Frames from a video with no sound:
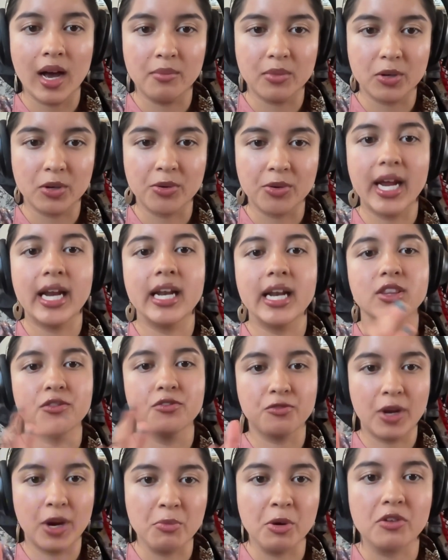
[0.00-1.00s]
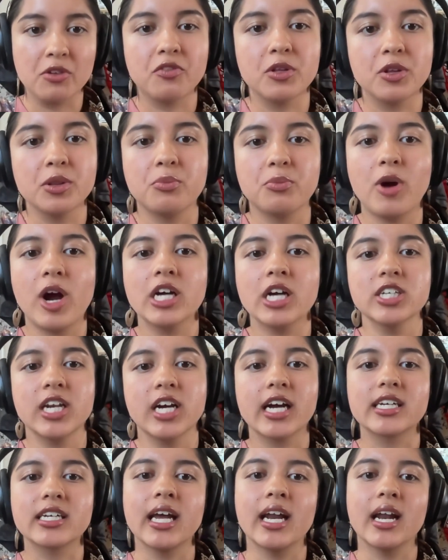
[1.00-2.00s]
created the framework for the
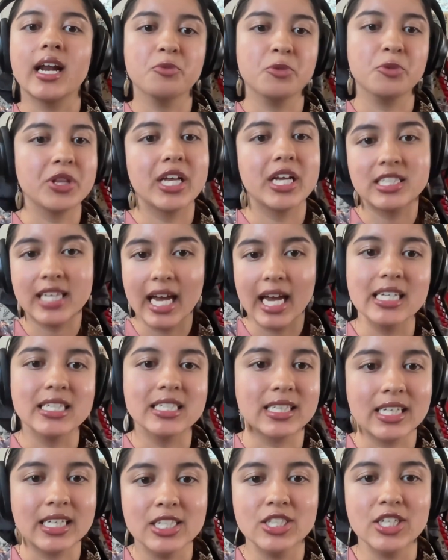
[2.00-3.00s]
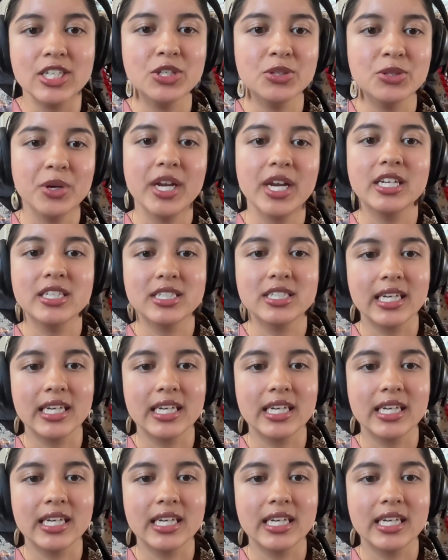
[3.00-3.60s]
project, and I'm really excited to continue it into